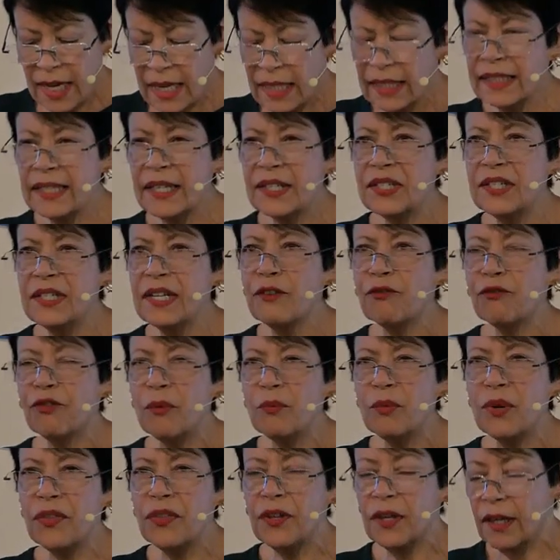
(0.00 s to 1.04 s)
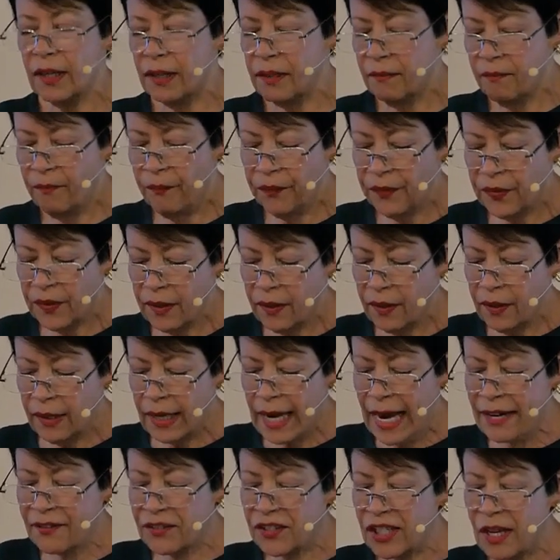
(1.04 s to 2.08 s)
Listening from within.
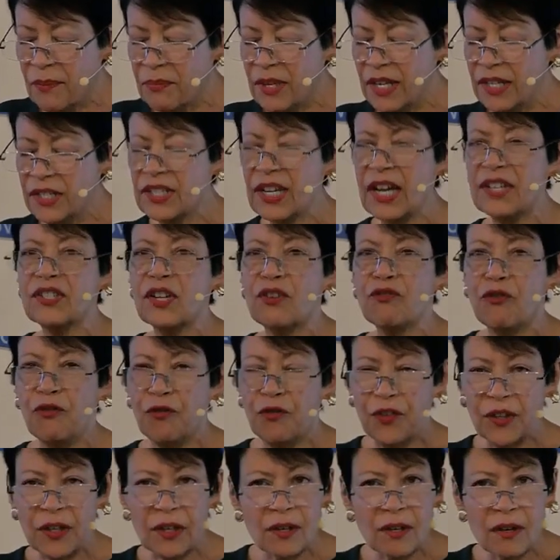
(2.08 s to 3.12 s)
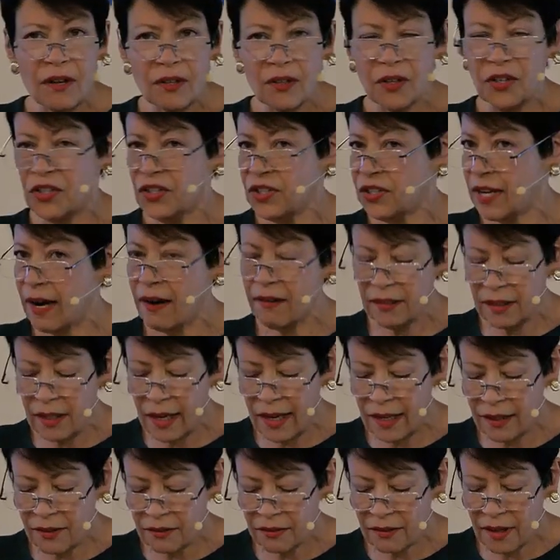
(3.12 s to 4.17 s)
And if something doesn't feel or sound
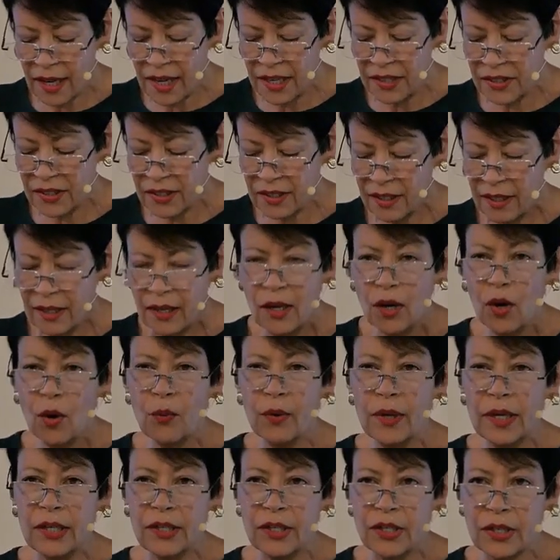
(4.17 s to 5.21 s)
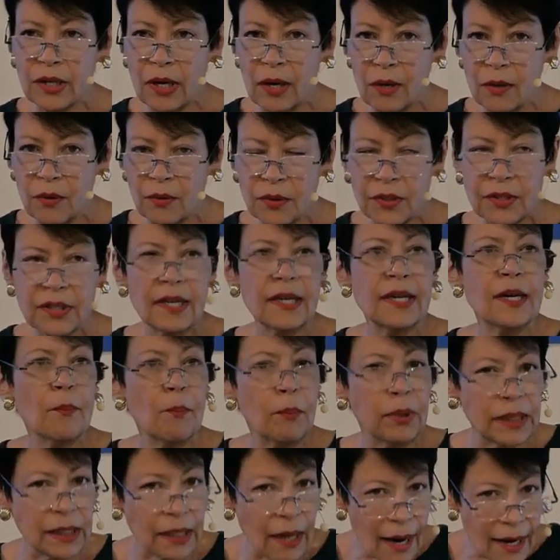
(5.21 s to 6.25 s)
like Christ, we don't
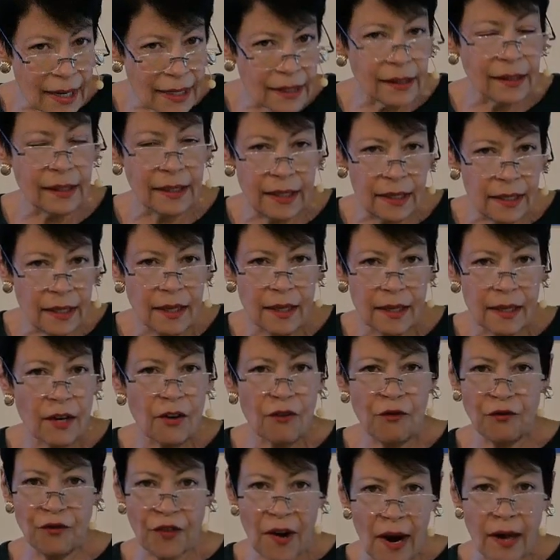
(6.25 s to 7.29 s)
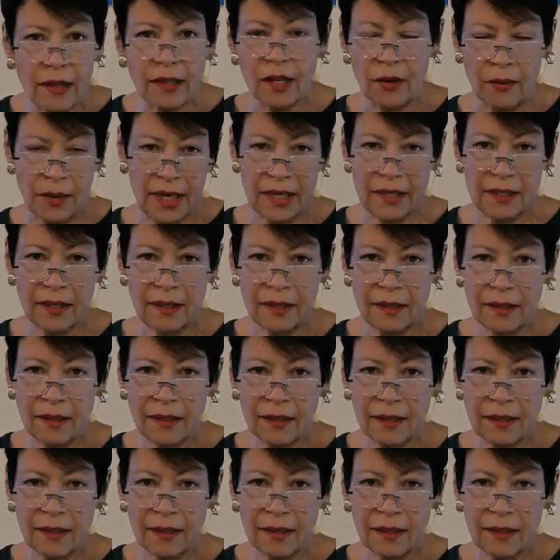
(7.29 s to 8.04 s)
blindly follow it.